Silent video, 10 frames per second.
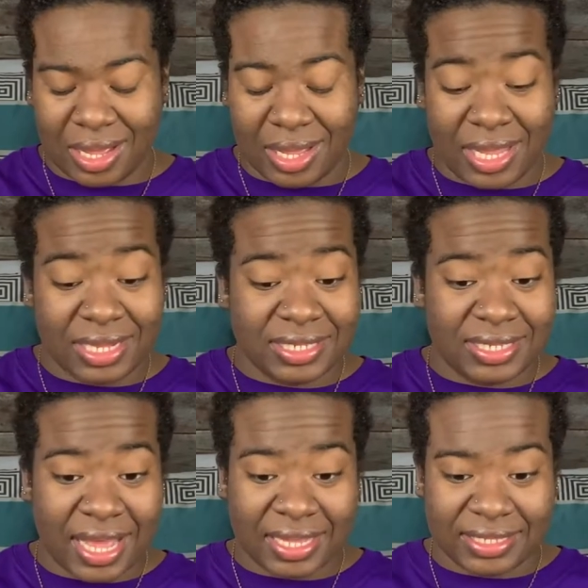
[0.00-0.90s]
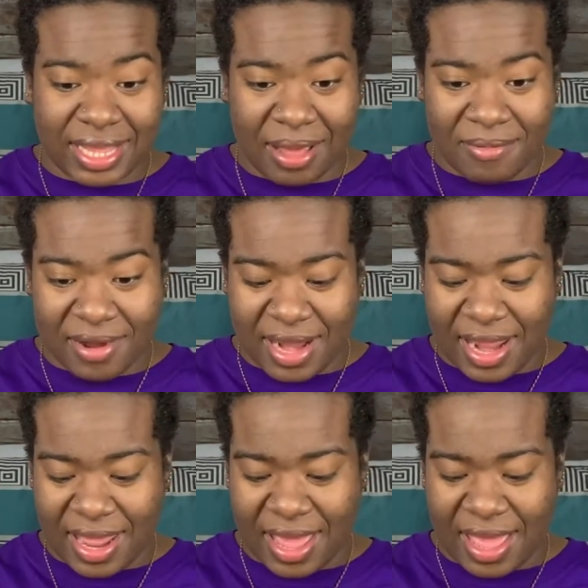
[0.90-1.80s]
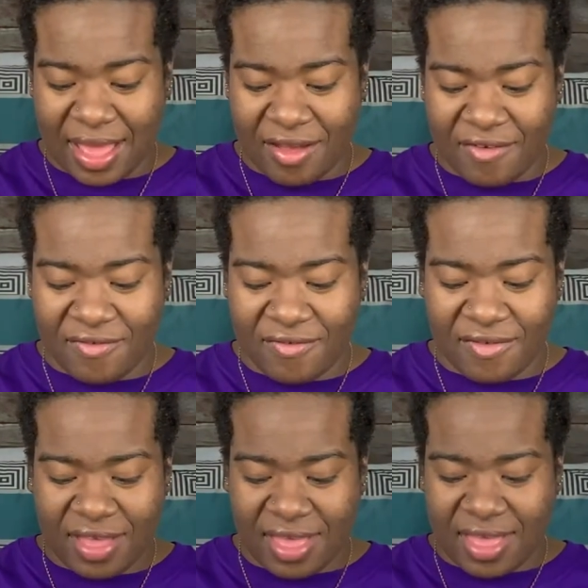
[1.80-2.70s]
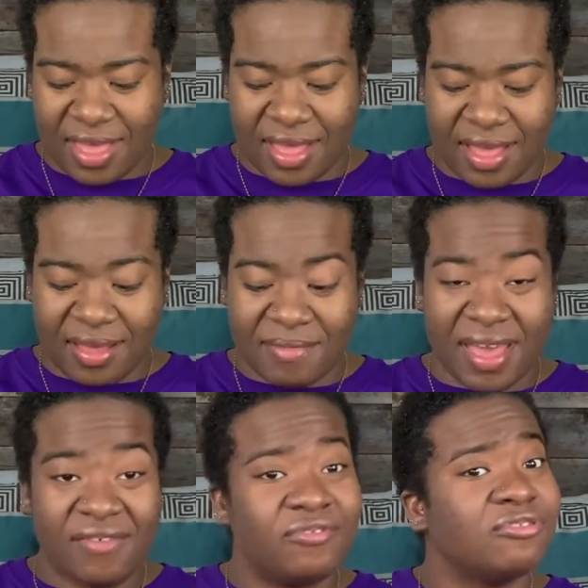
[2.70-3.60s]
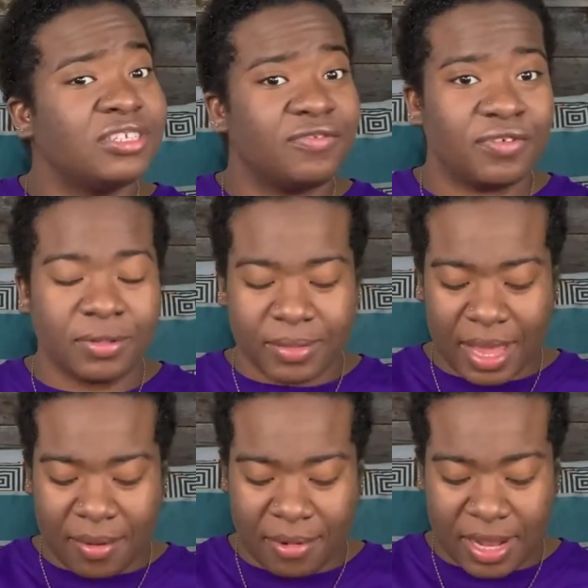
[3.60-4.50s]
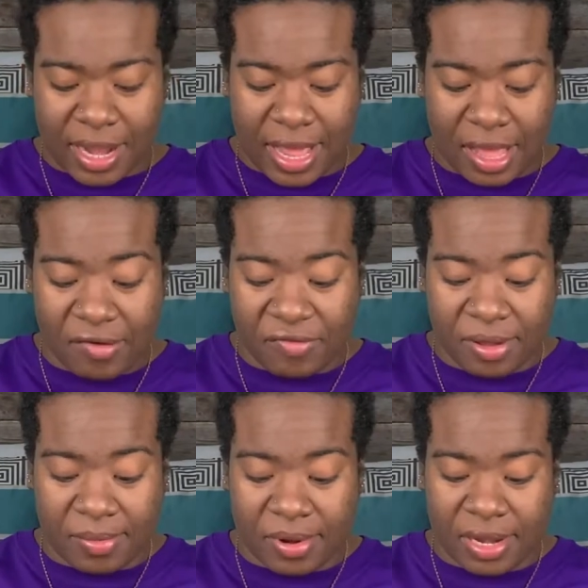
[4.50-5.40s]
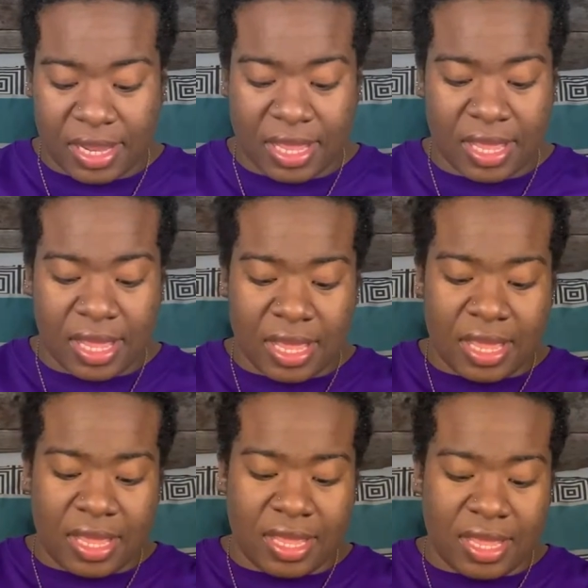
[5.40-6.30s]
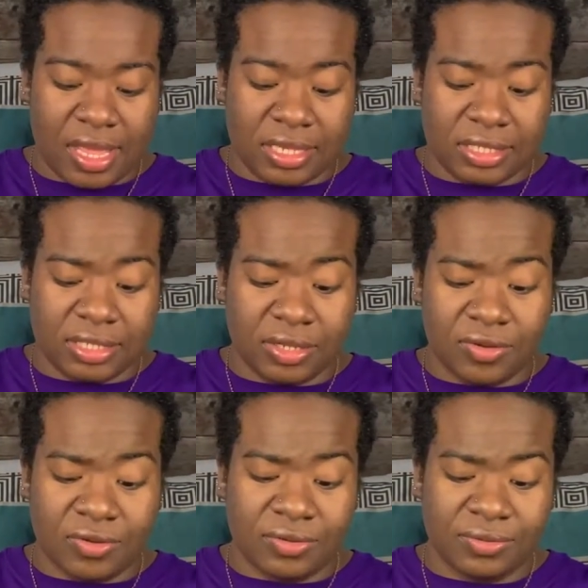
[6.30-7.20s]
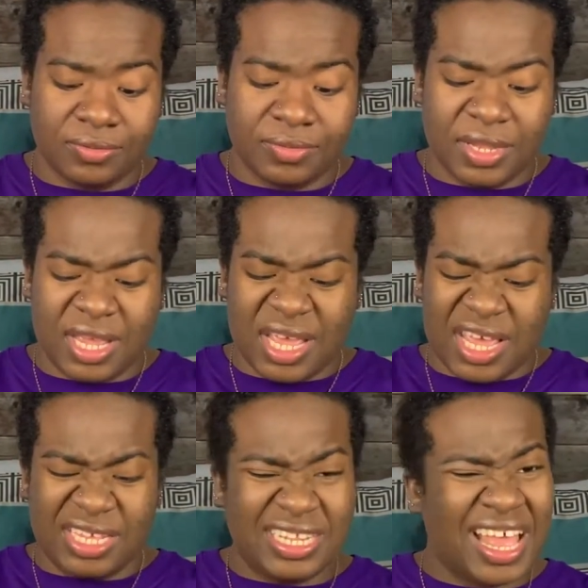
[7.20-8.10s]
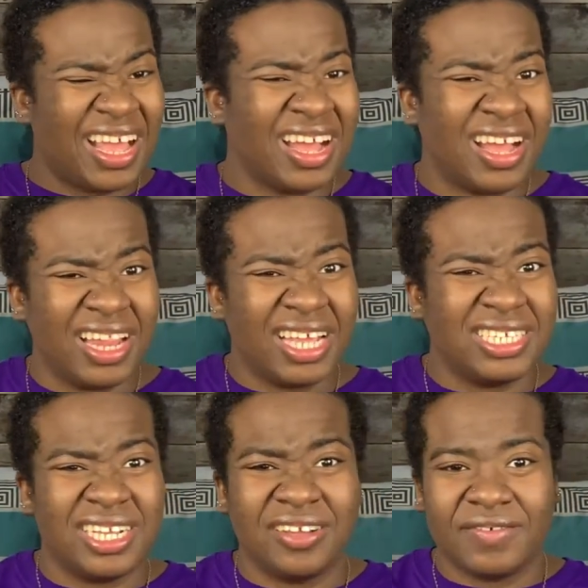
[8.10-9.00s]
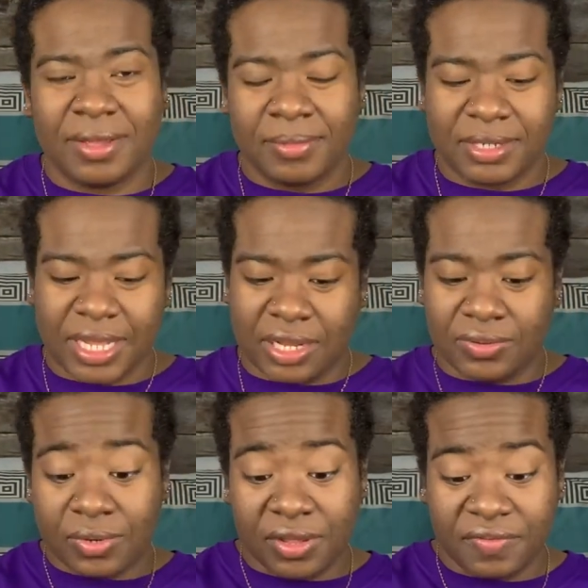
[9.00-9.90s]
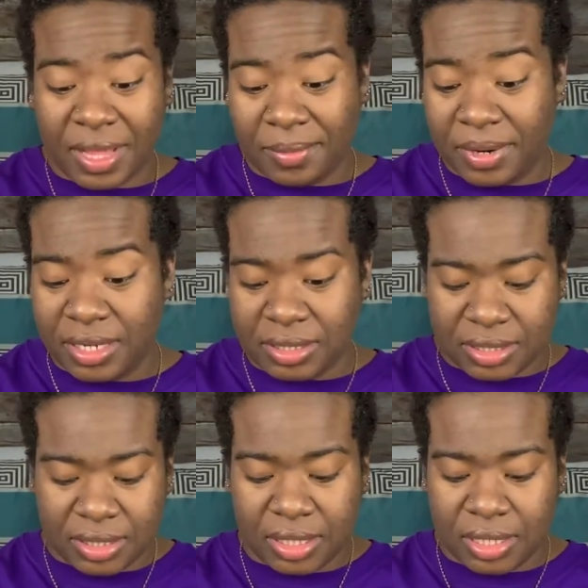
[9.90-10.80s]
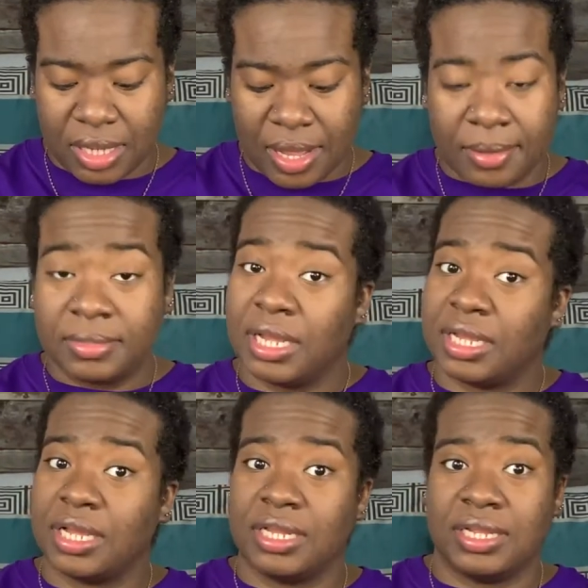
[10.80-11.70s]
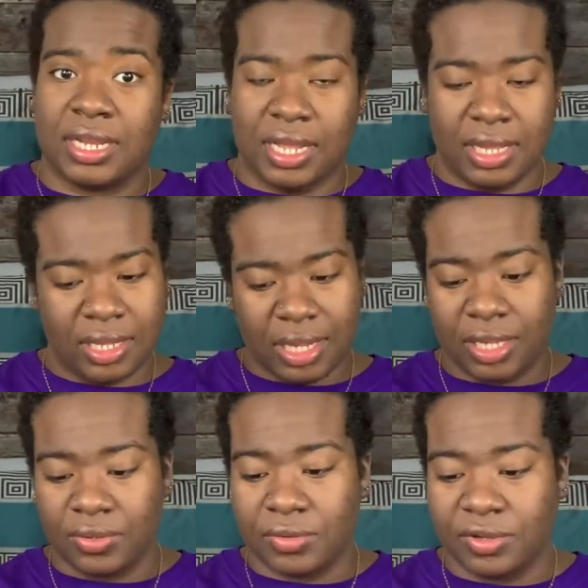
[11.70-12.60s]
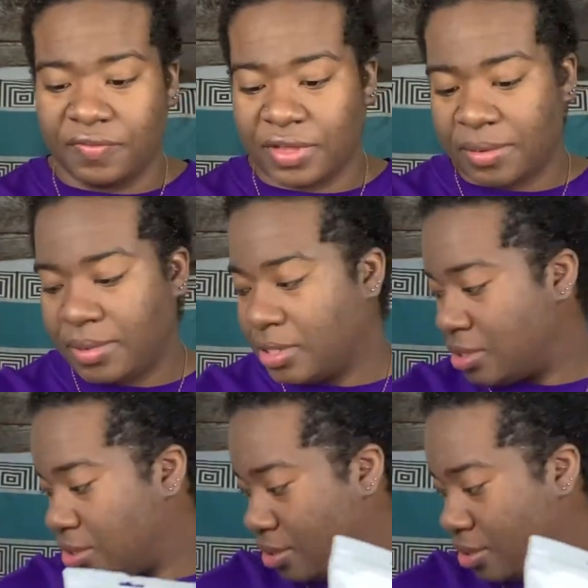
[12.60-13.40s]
Instax camera that I have. My Fujifilm camera that I got for my birthday. Yes, so it's like a collection of cameras. I do love cameras. I'm not gonna lie, I do love cameras.